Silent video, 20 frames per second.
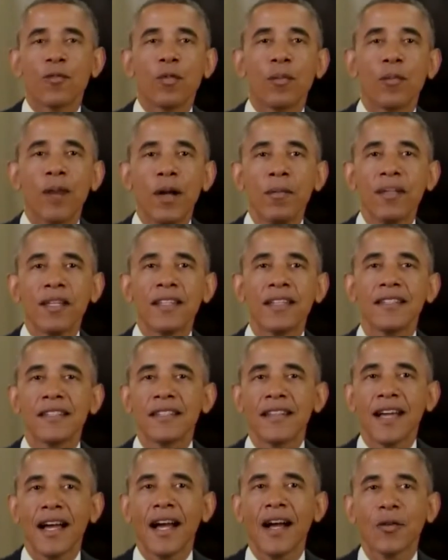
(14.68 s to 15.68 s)

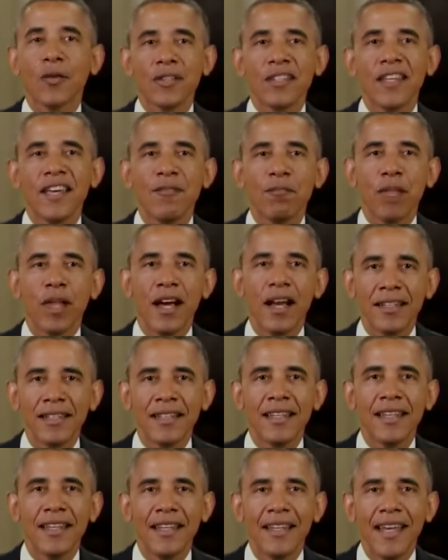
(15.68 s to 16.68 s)
Republicans in Congress have
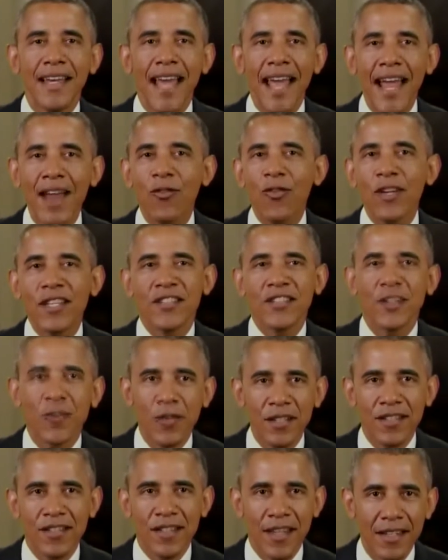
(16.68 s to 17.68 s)
blocked every
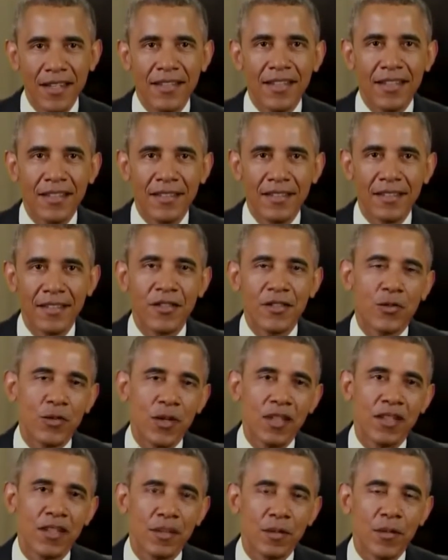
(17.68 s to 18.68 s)
serious idea to
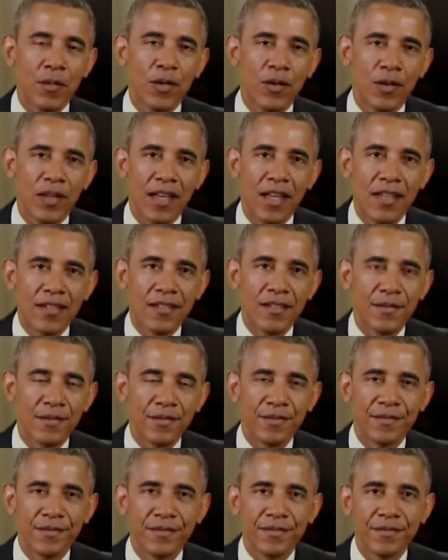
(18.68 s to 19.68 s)
strengthen the middle class.
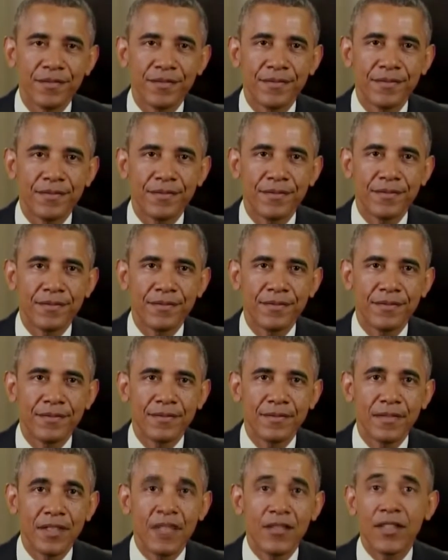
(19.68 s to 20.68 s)

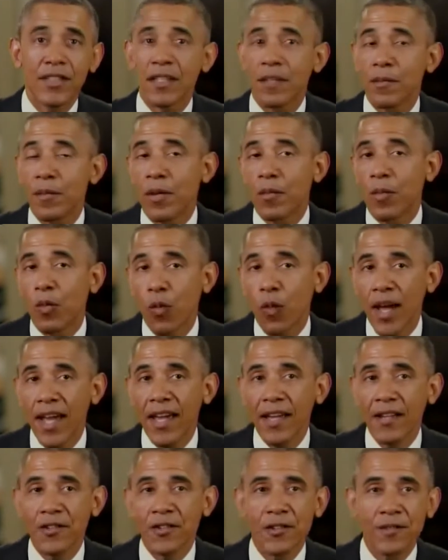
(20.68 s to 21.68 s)
Lifting the minimum
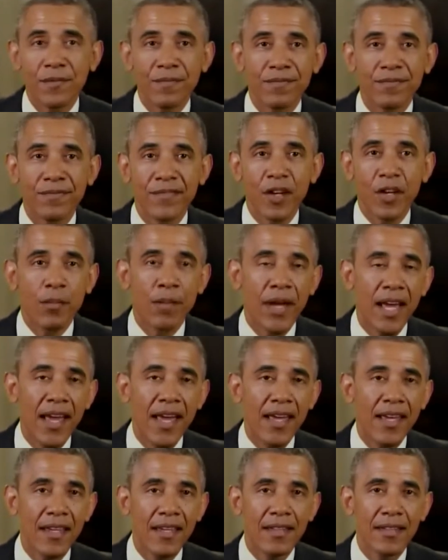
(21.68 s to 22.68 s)
wage, fair
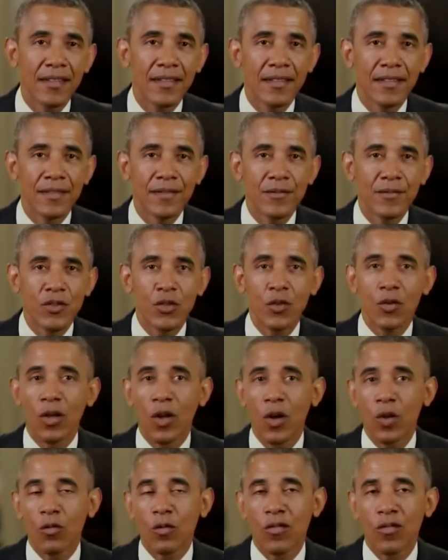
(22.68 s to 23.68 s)
pay,
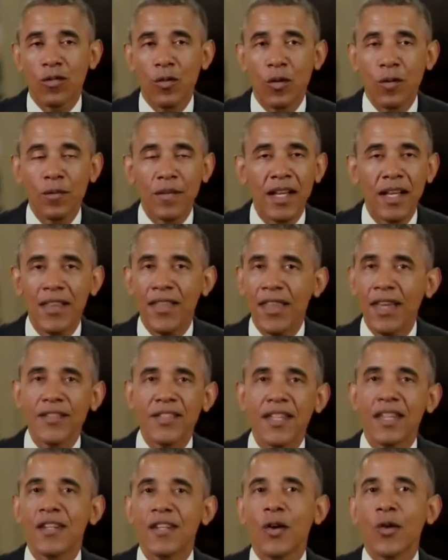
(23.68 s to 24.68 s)
student loan reform,
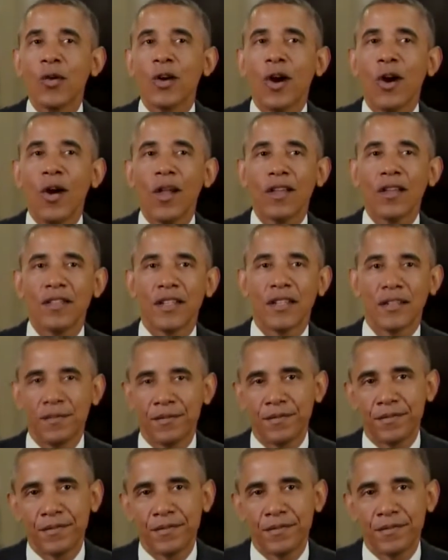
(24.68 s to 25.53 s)
they've said no to all of it.